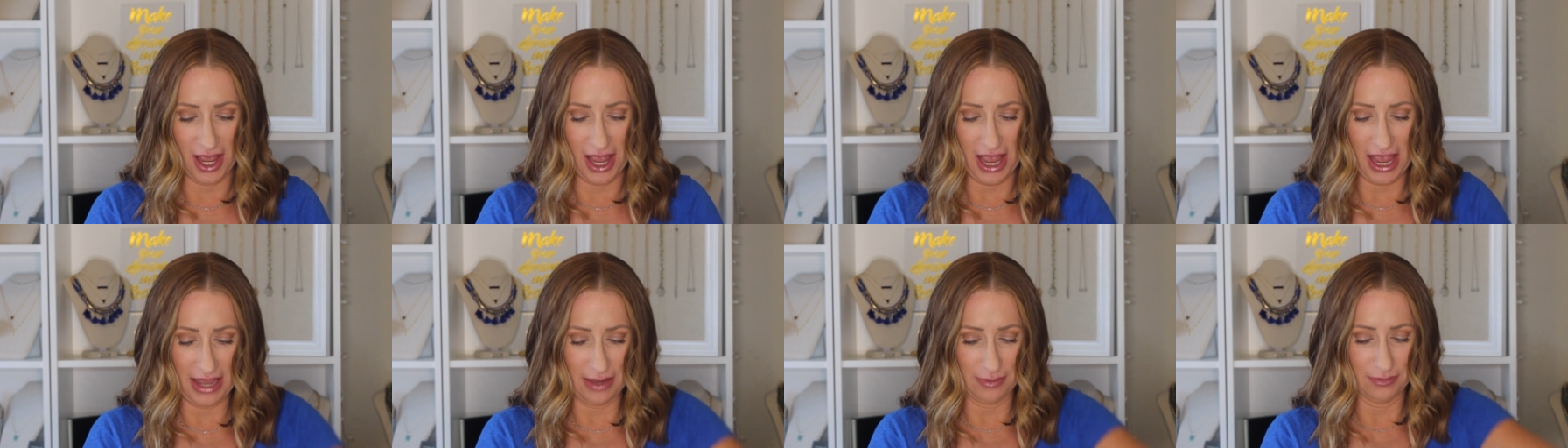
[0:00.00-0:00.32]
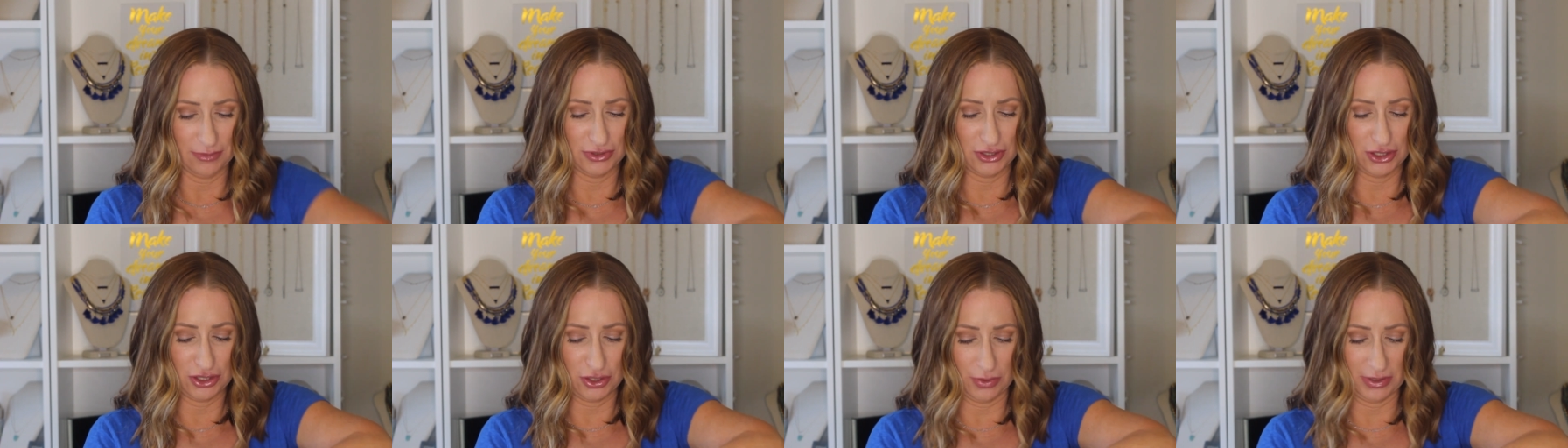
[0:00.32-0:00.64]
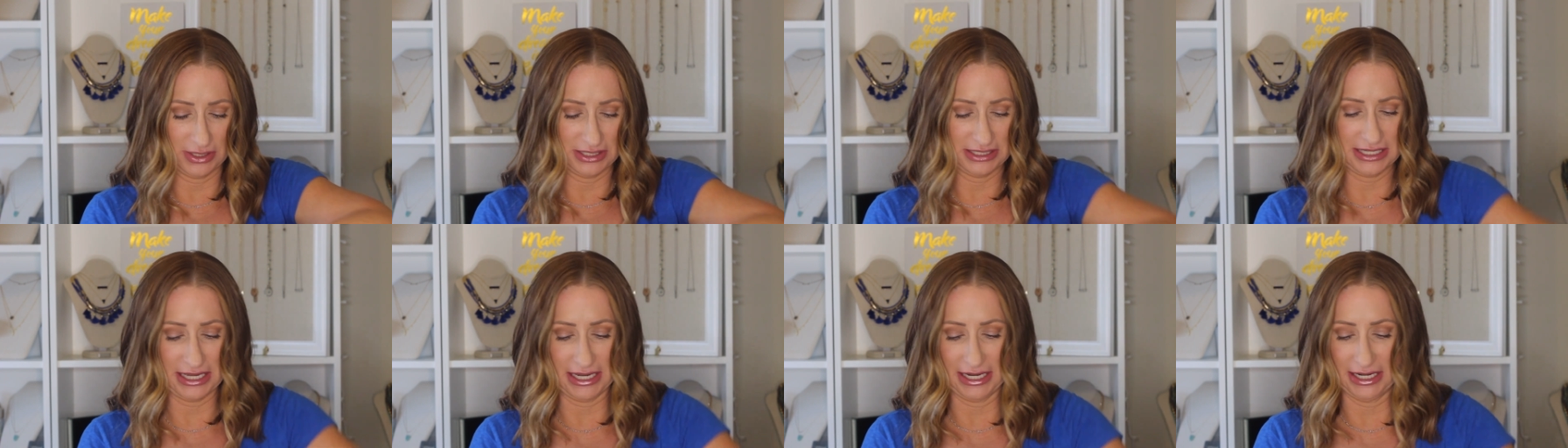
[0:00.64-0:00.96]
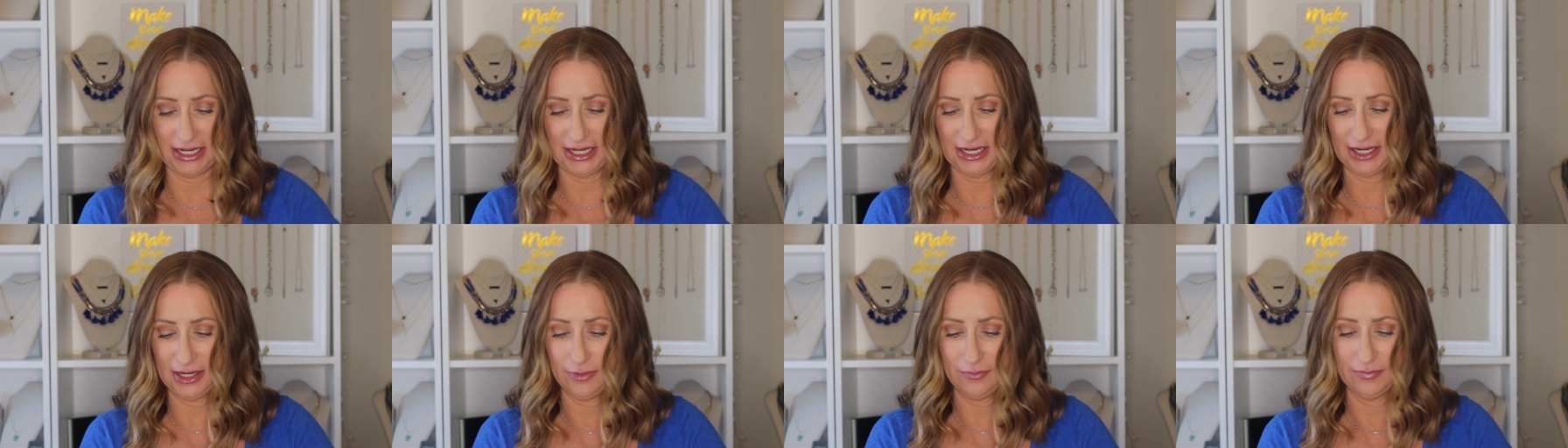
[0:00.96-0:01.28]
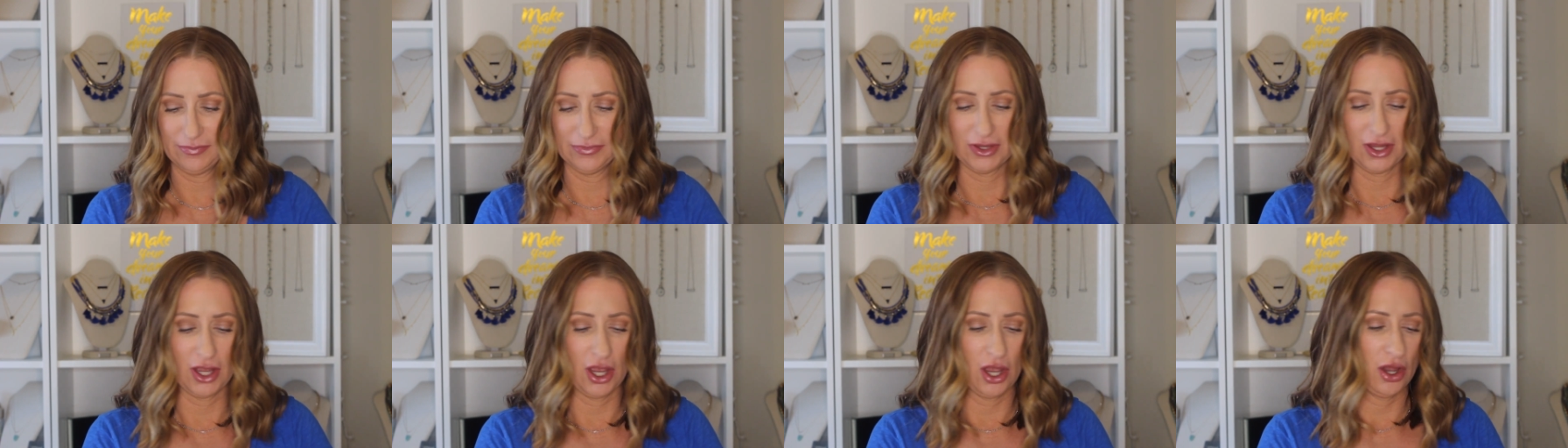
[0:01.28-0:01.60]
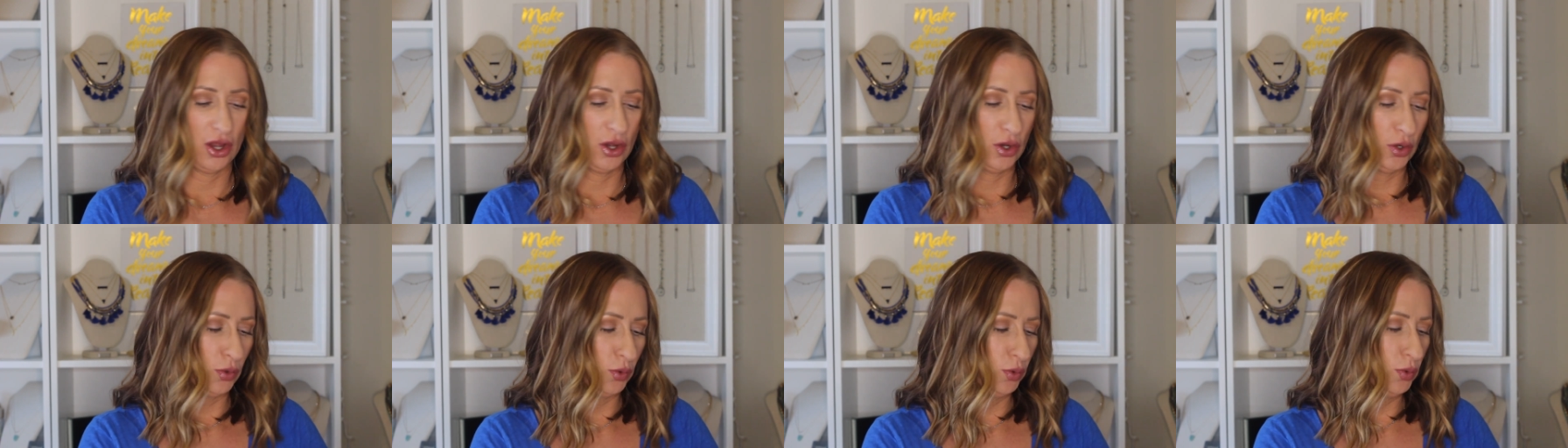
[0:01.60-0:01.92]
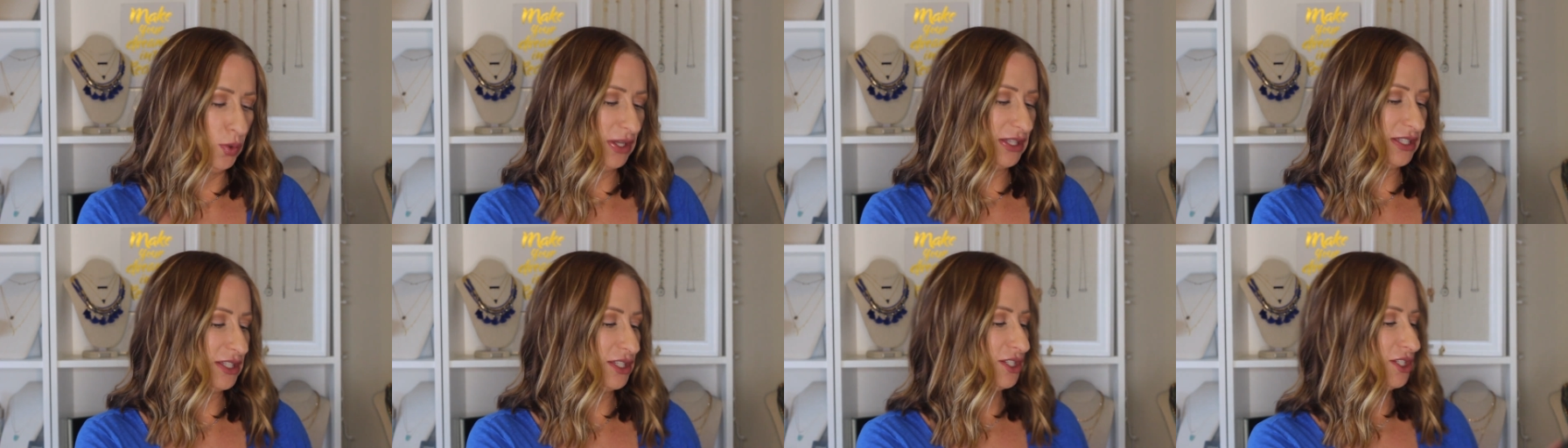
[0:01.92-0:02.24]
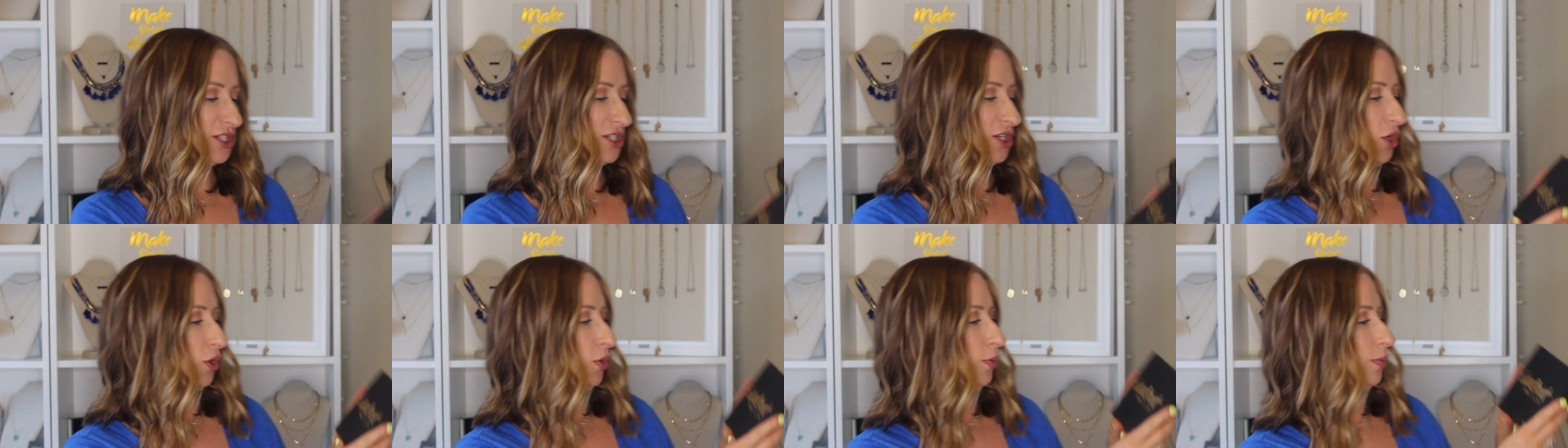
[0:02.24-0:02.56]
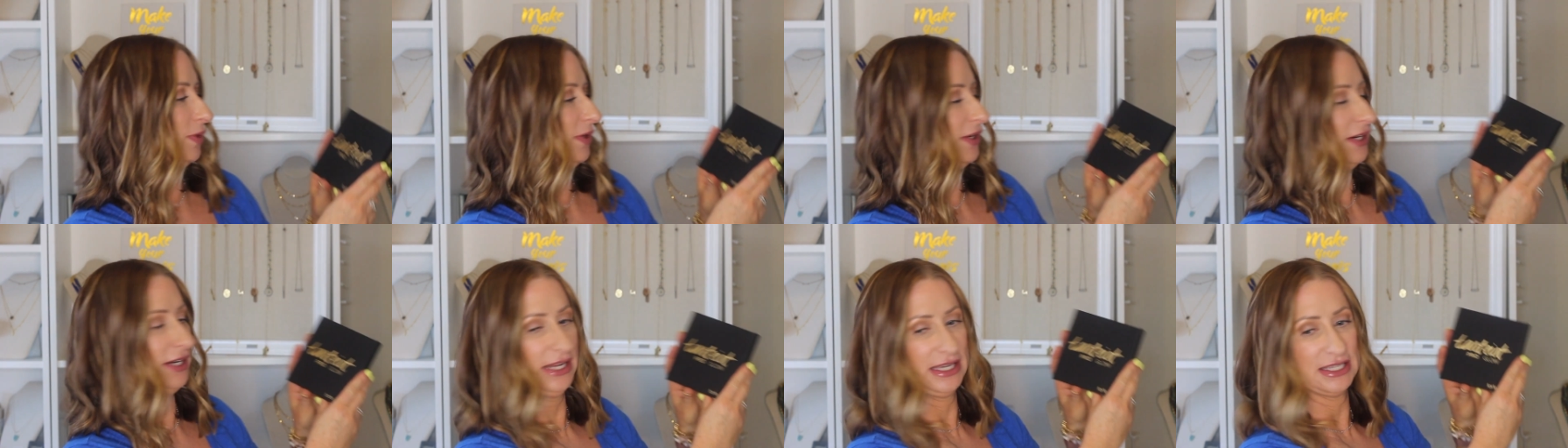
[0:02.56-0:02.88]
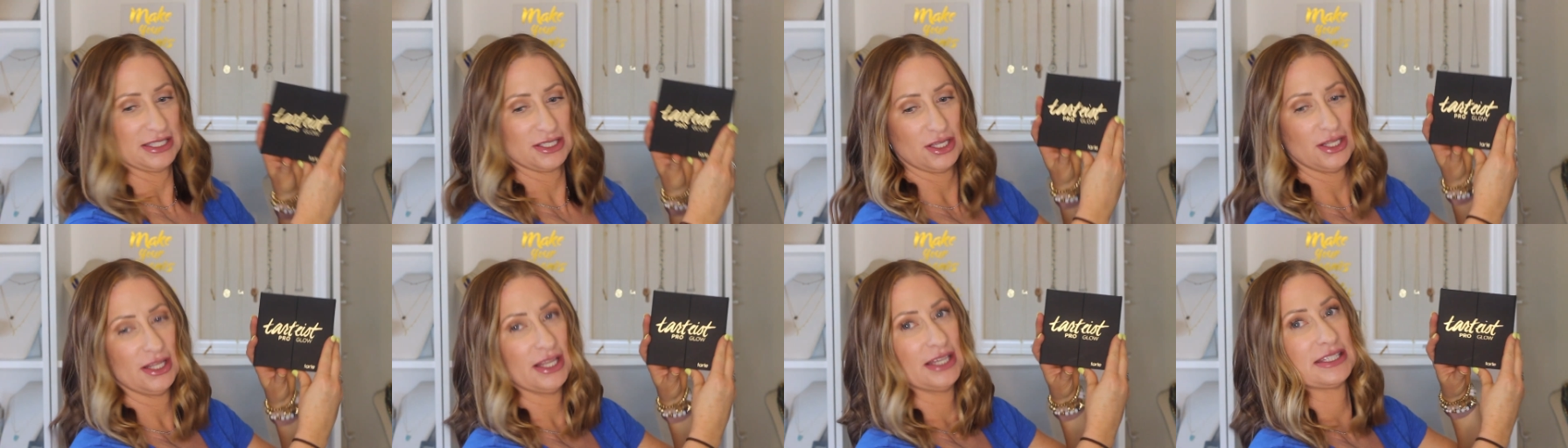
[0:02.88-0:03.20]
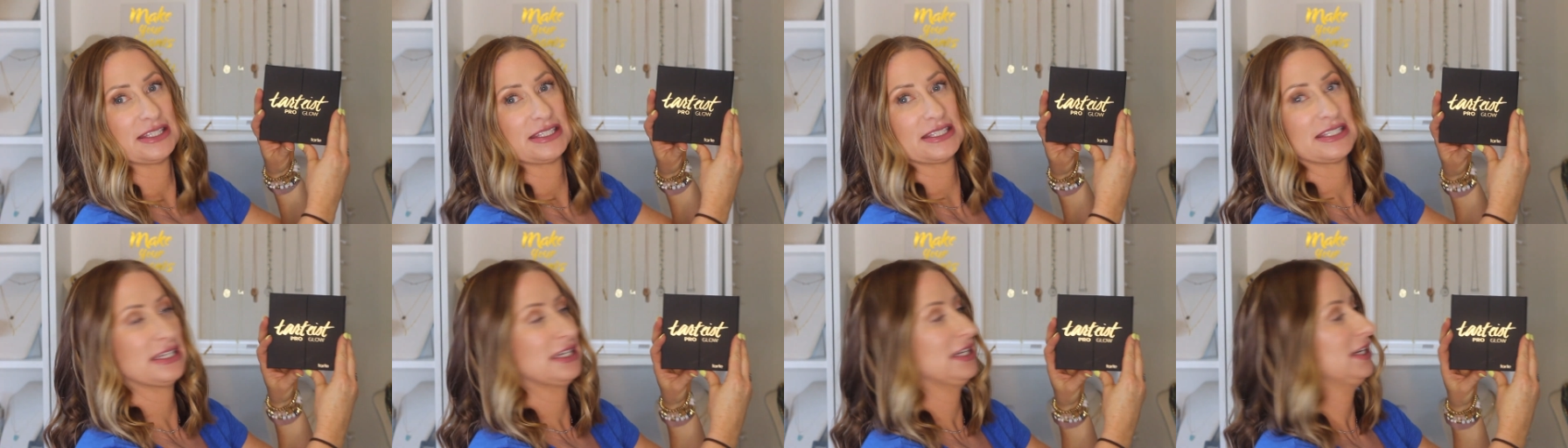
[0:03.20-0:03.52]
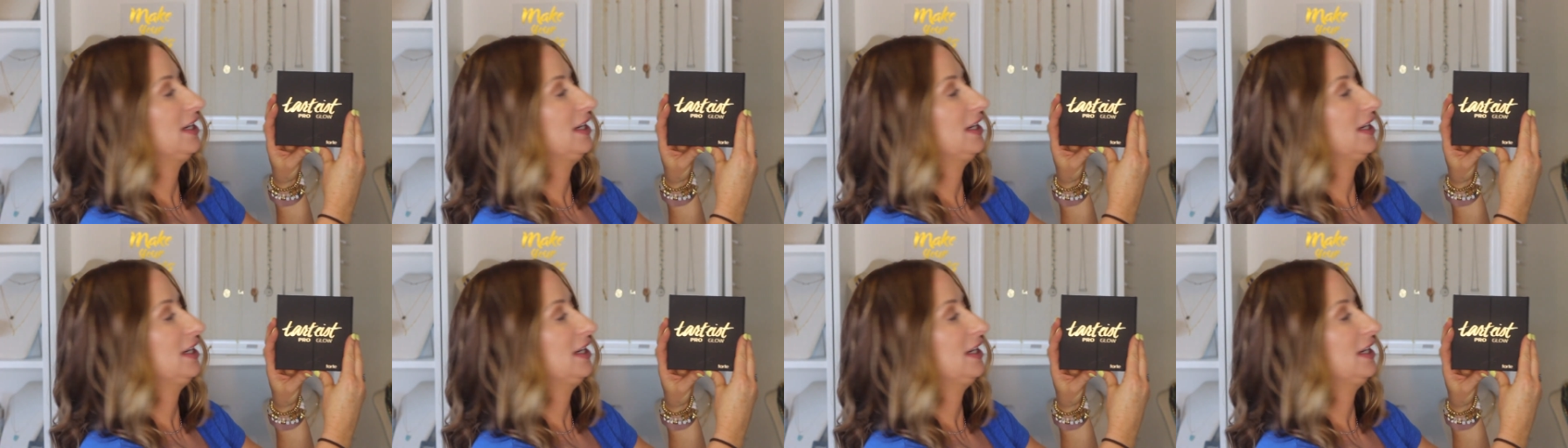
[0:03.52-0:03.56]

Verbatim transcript: I am so excited. Ooh, it's so pretty. So let's see